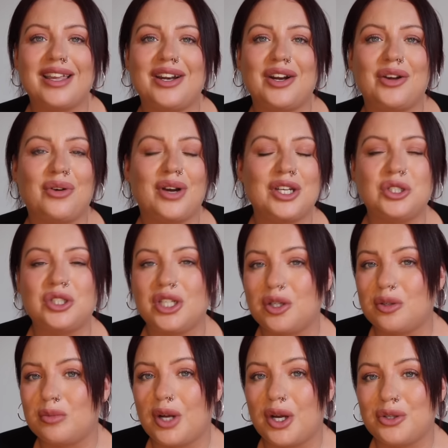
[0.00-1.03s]
You know, I usually
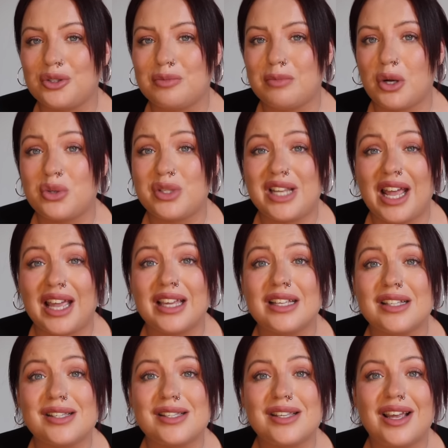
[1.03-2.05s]
upload most
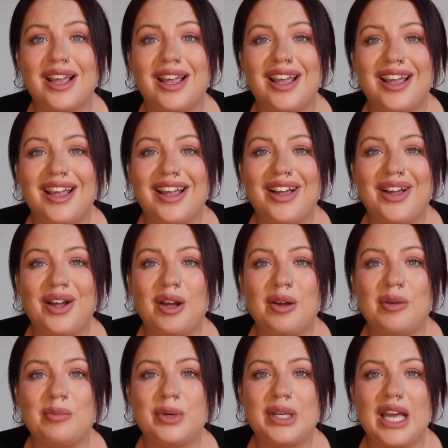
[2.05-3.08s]
days.
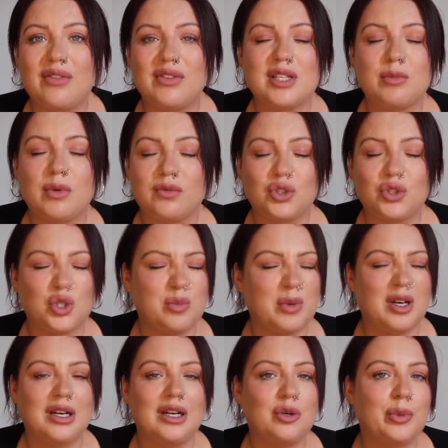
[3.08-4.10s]
But yeah, this month's just
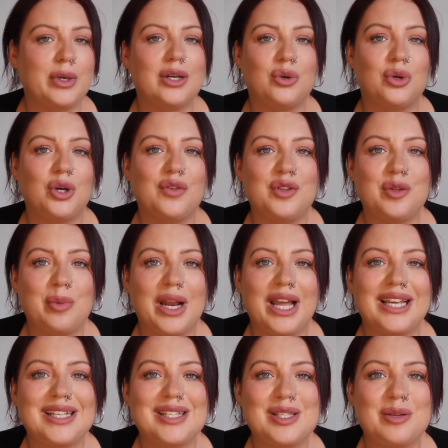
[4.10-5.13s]
been a little bit all over the
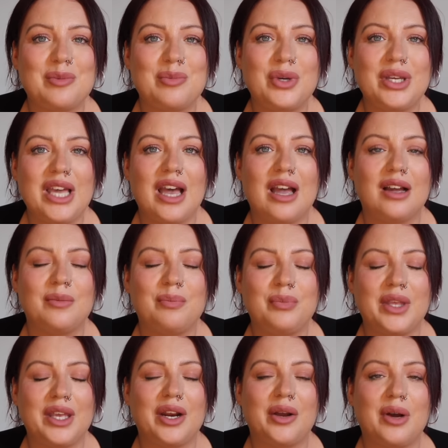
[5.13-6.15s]
place. But yeah,
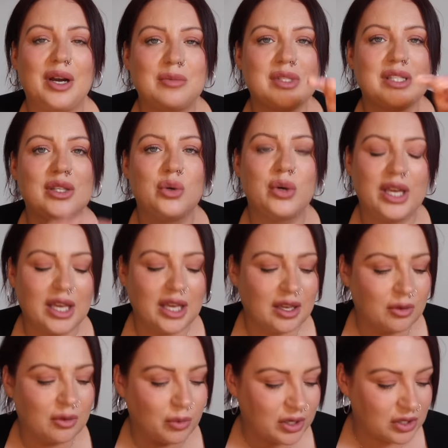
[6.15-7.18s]
you know, I'm still
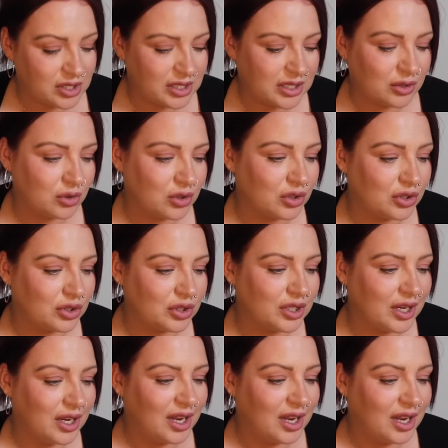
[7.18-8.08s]
here. We are still good.